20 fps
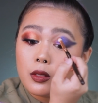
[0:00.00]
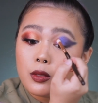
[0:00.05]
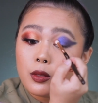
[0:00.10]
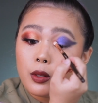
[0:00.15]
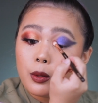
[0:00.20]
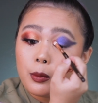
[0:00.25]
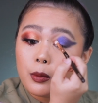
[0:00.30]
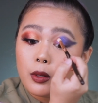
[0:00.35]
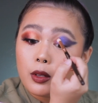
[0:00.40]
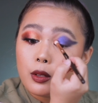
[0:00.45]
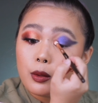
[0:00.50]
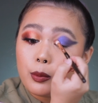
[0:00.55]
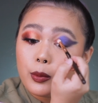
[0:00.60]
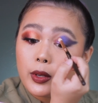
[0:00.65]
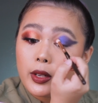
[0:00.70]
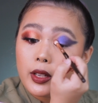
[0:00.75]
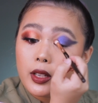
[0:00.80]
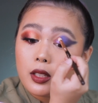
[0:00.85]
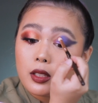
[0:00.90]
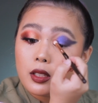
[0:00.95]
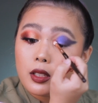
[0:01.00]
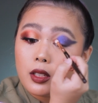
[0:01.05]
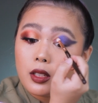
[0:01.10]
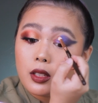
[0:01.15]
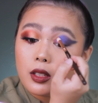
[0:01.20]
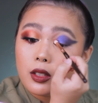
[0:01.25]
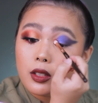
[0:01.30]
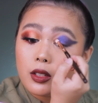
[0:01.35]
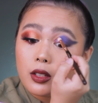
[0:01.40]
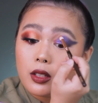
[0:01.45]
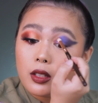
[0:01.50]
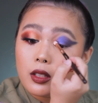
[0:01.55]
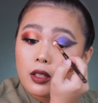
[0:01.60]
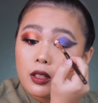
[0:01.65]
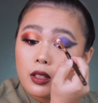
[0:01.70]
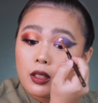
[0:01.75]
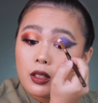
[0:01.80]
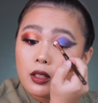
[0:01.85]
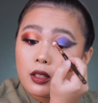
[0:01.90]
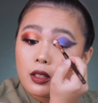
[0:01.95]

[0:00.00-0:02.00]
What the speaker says: So I'm gonna bring it here,